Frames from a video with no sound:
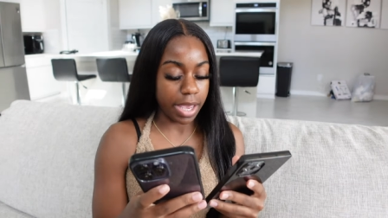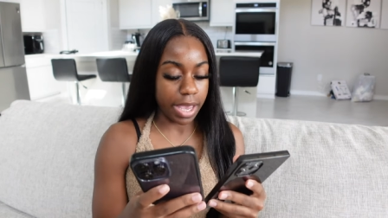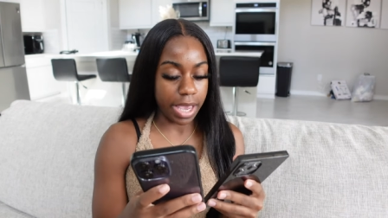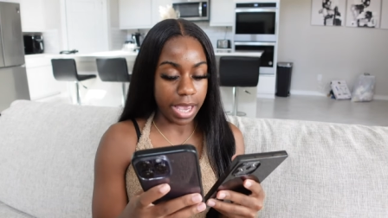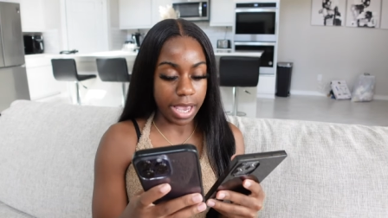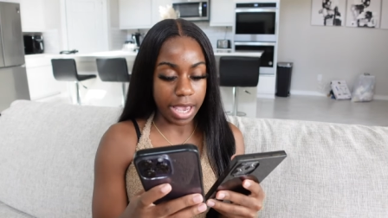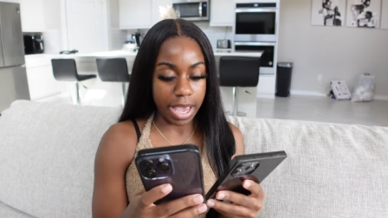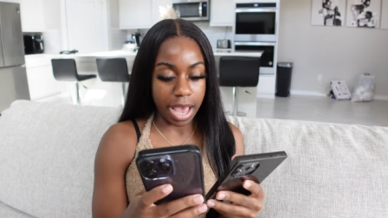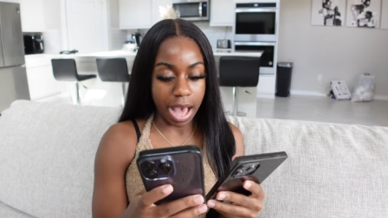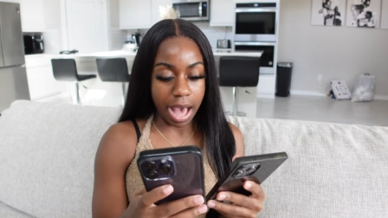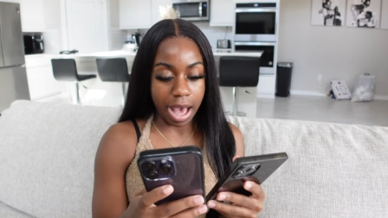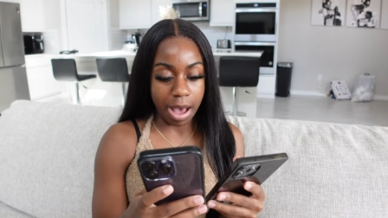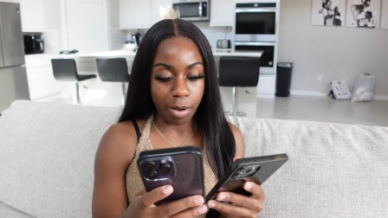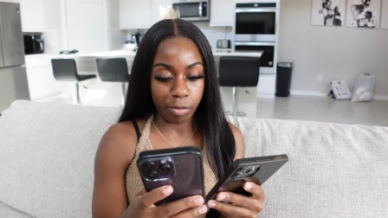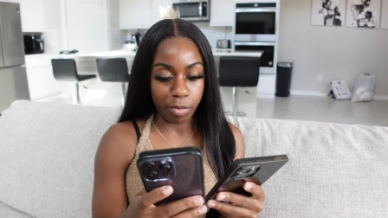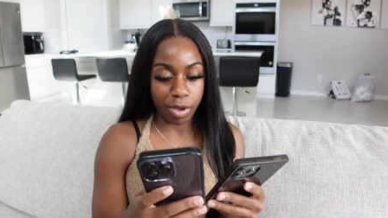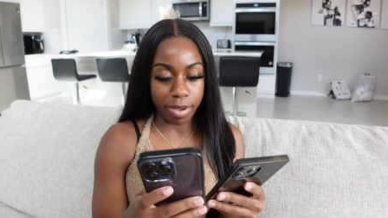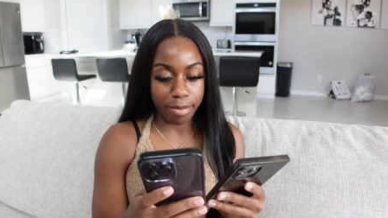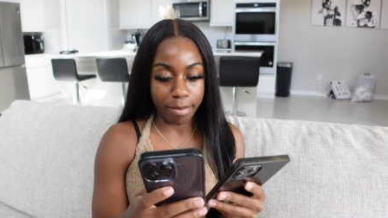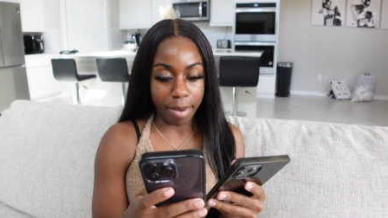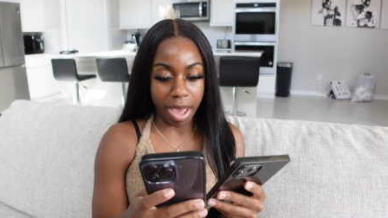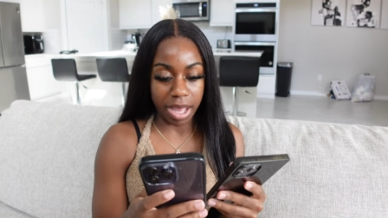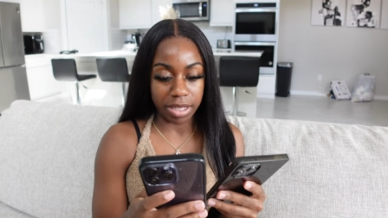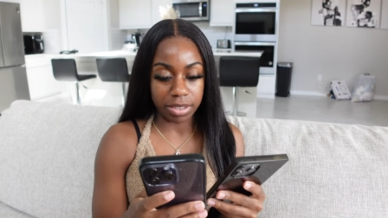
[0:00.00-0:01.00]
And I
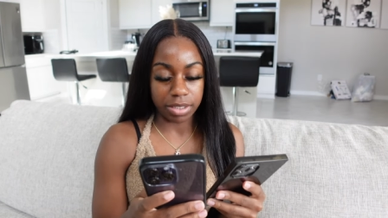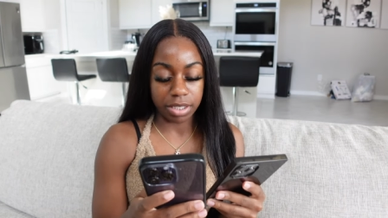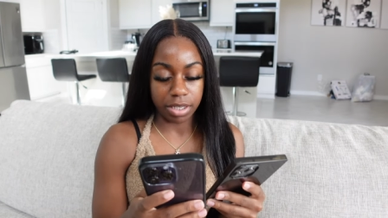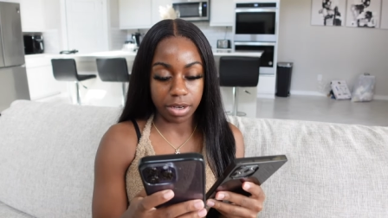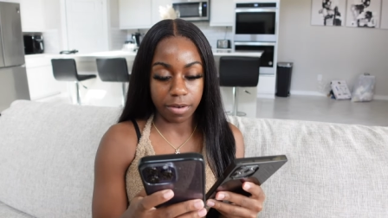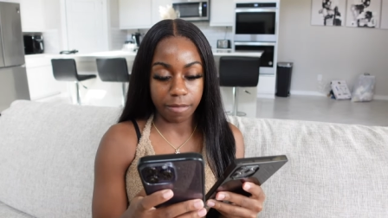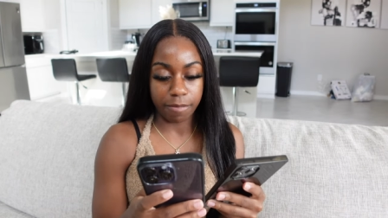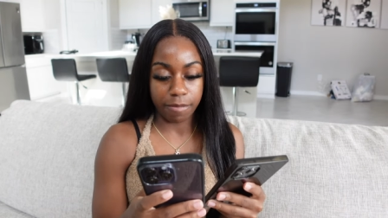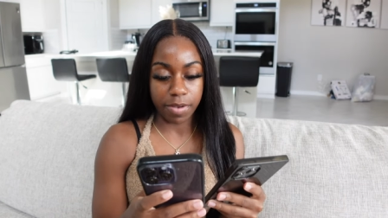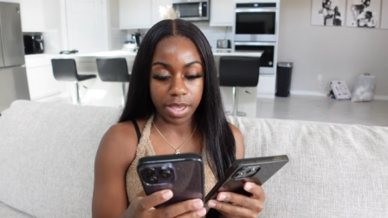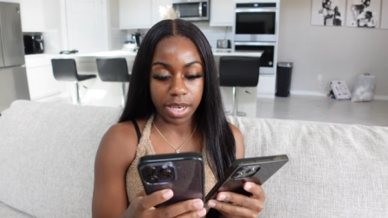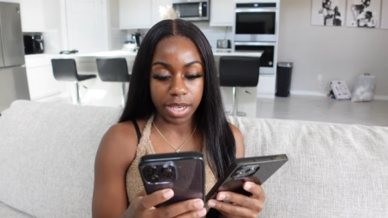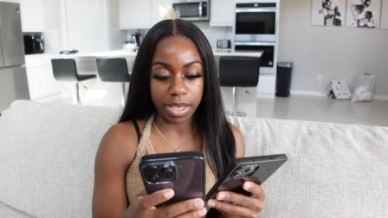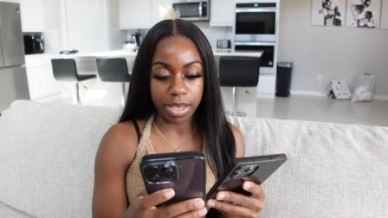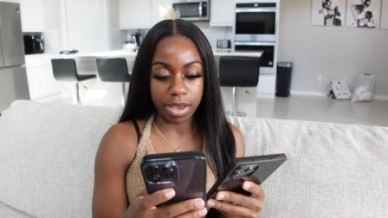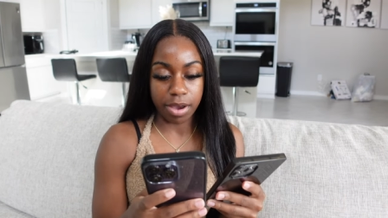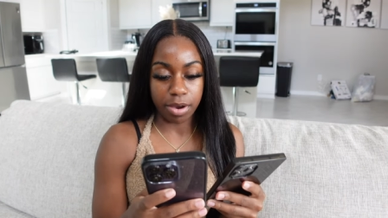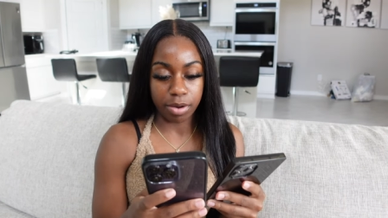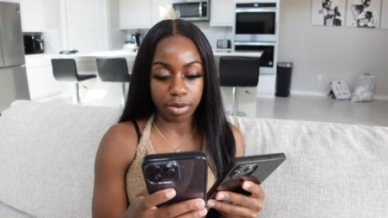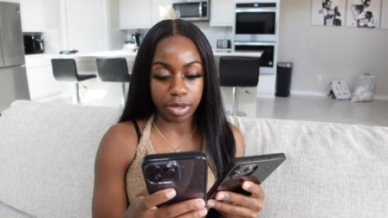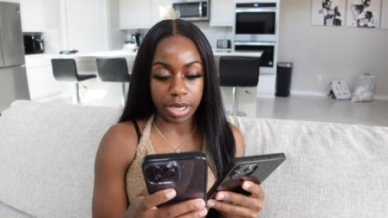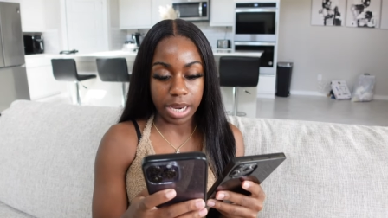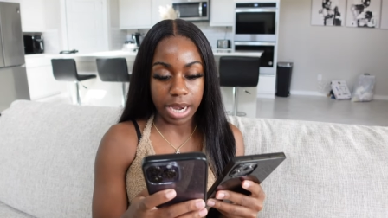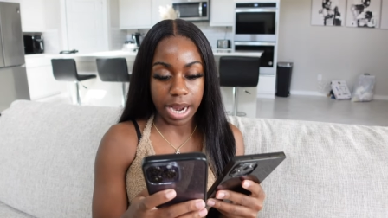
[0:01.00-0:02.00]
went back to the
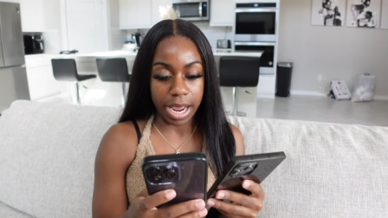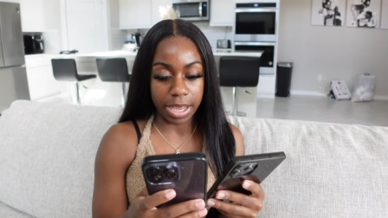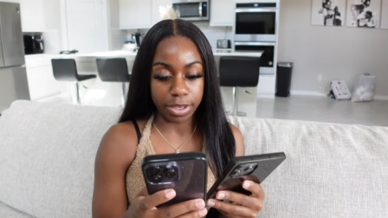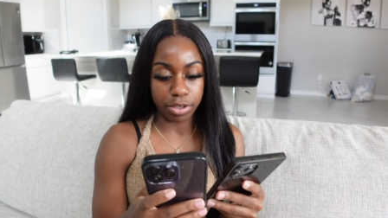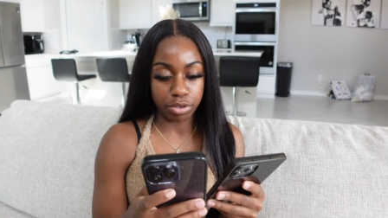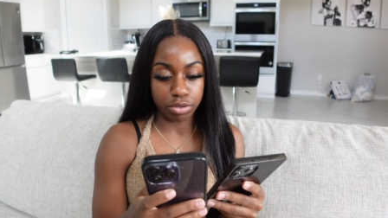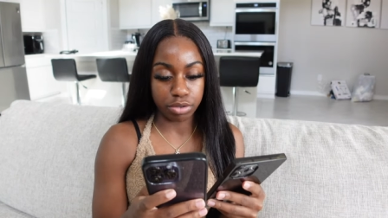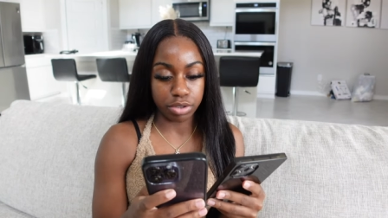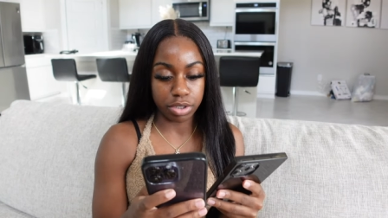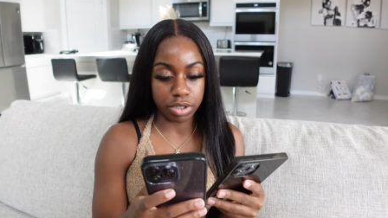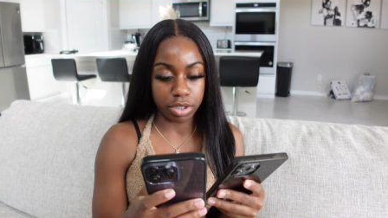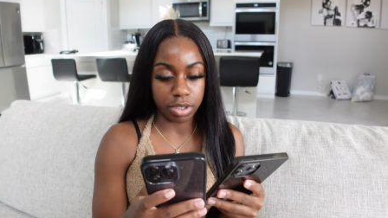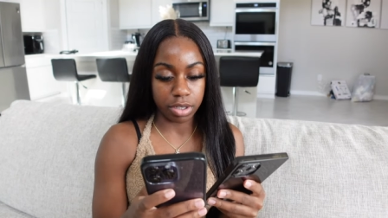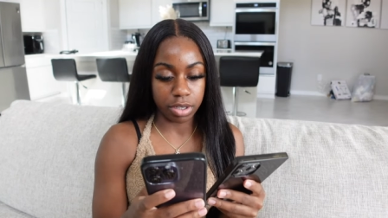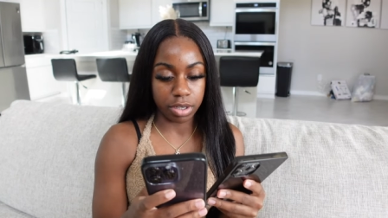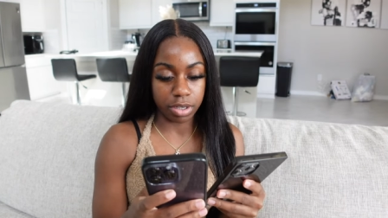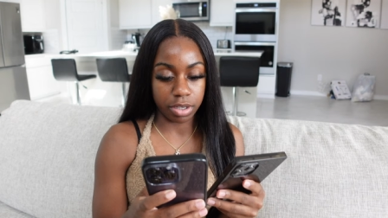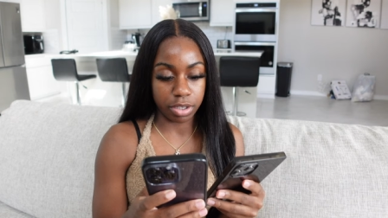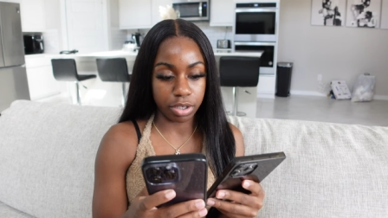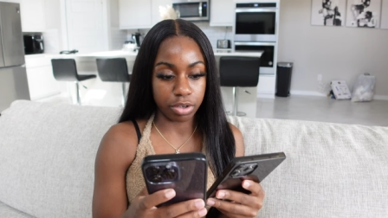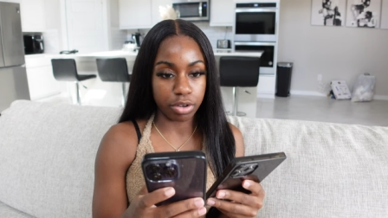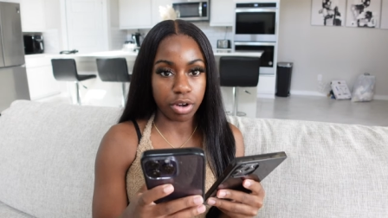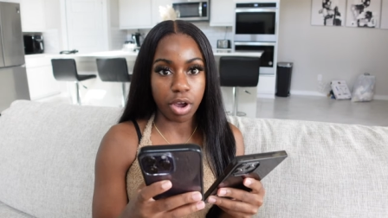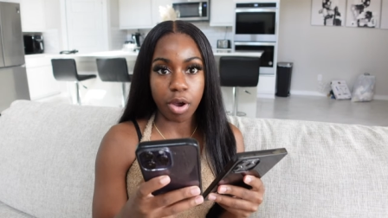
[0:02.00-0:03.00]
video that I used
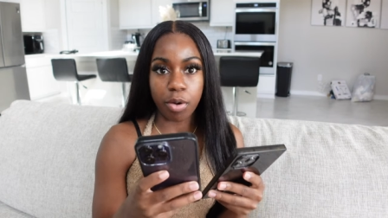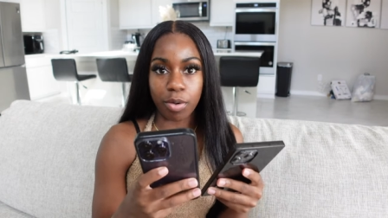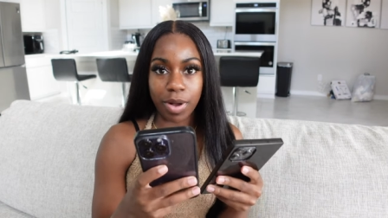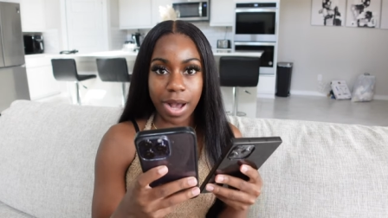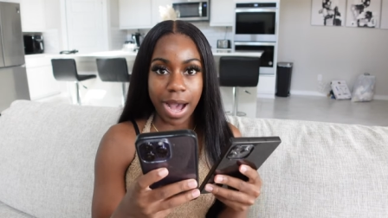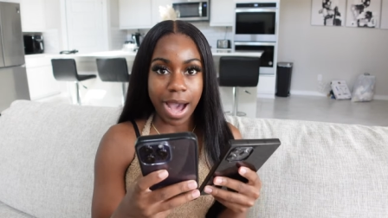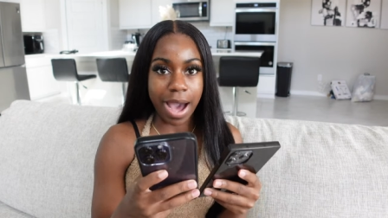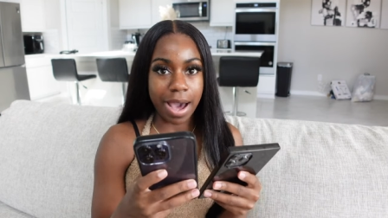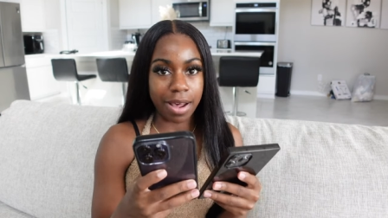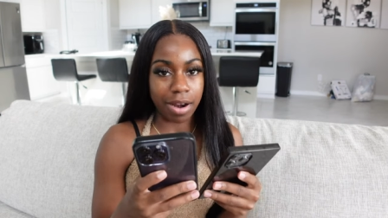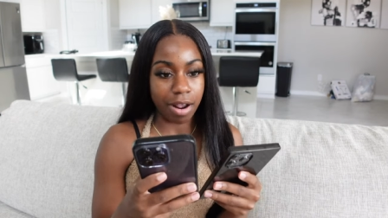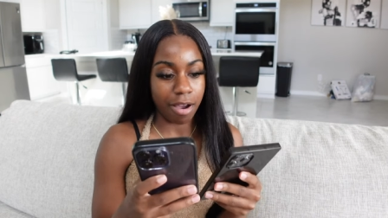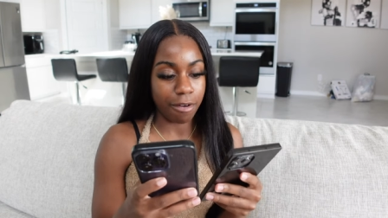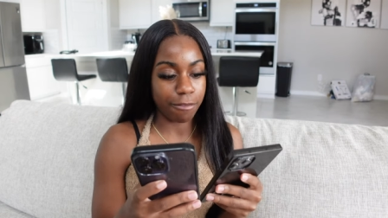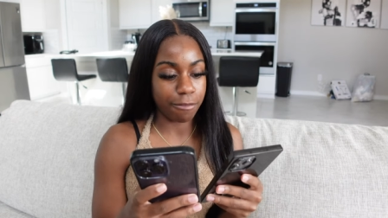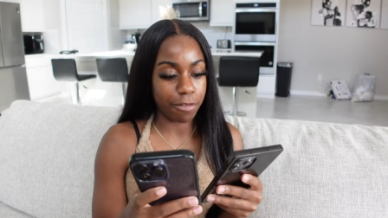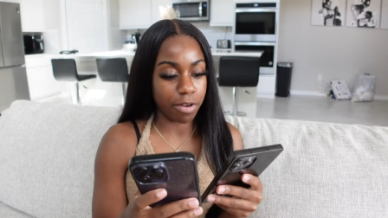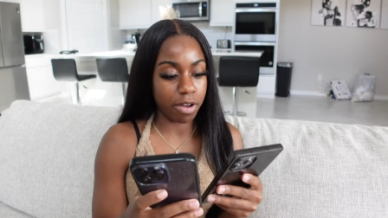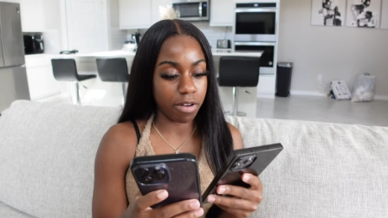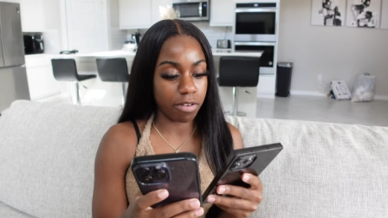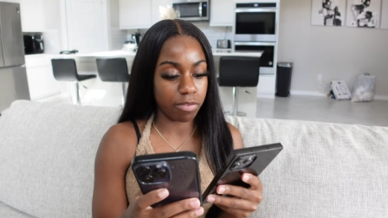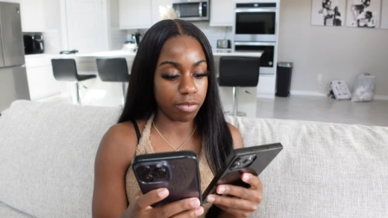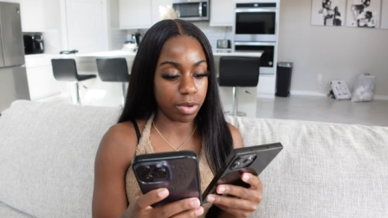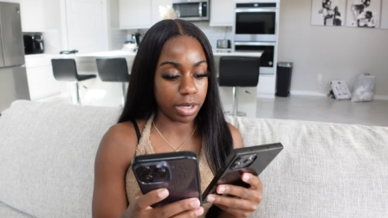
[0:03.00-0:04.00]
to, you know, guide off
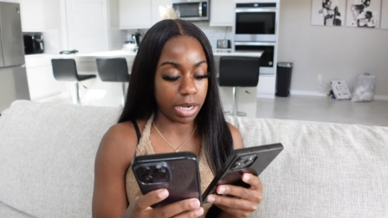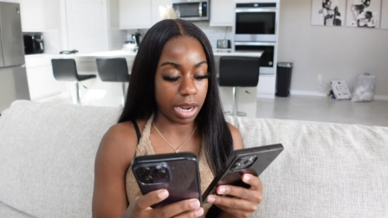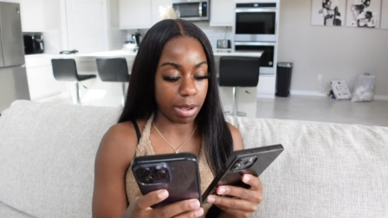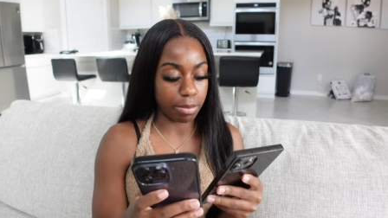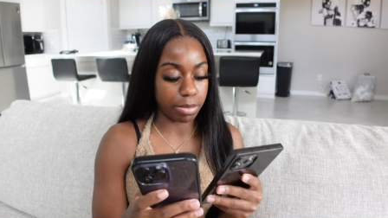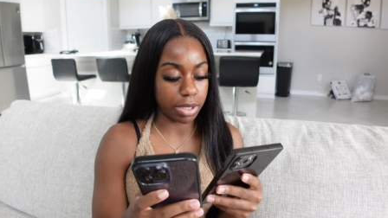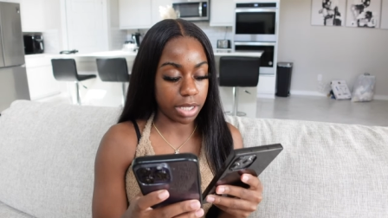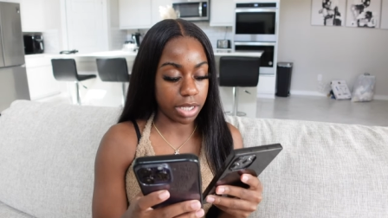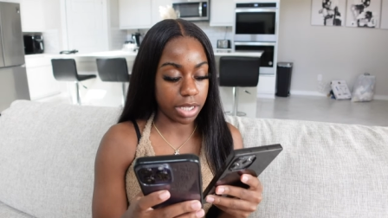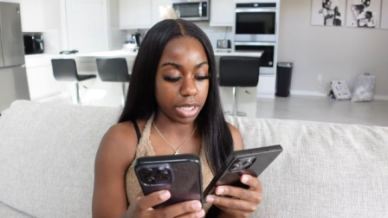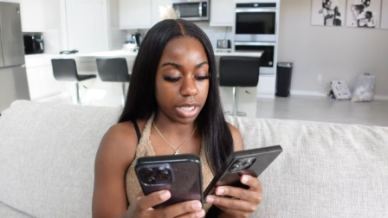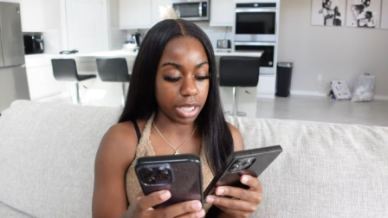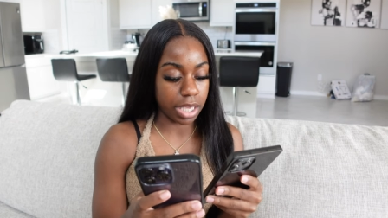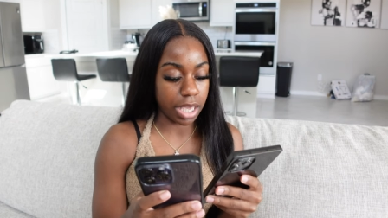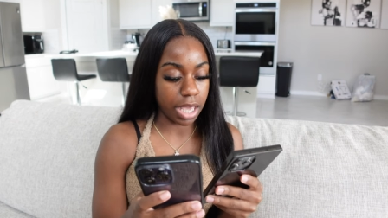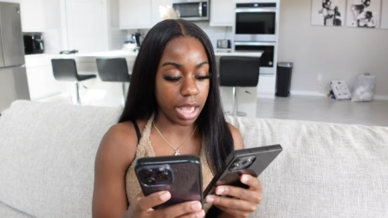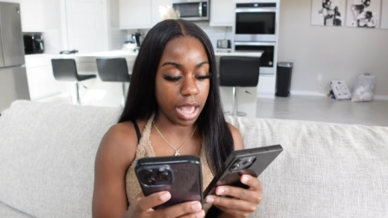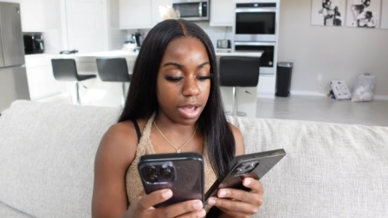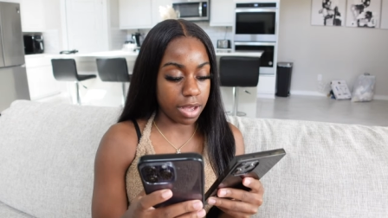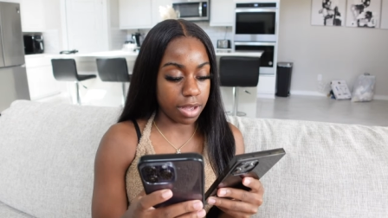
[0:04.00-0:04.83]
of when I'm cooking.